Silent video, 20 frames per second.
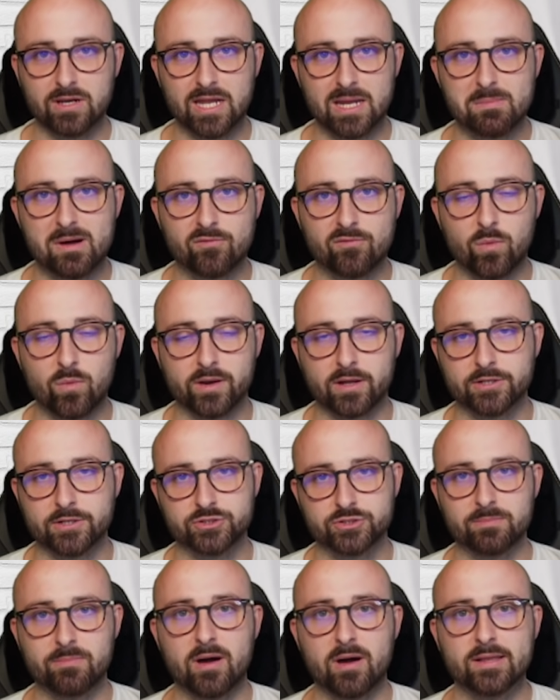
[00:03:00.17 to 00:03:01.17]
above
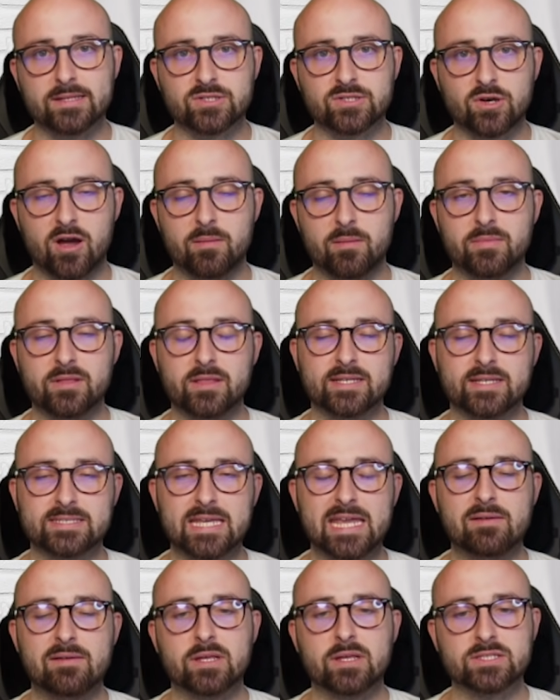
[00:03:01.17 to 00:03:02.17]
100 by the time this
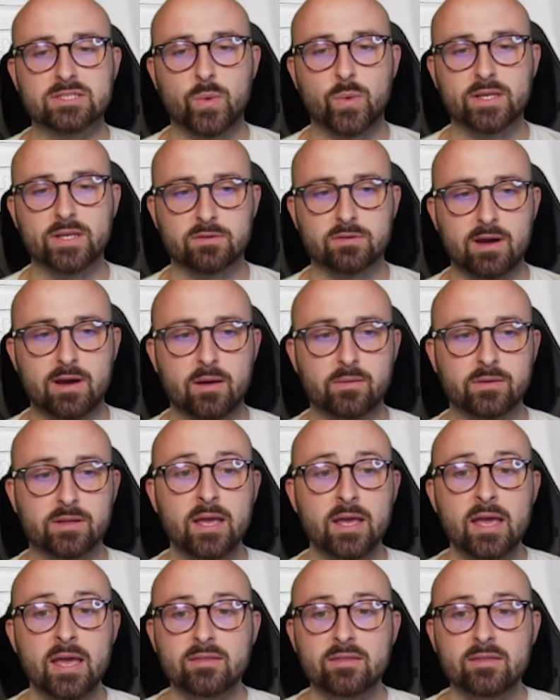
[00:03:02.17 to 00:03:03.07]
evening swings around.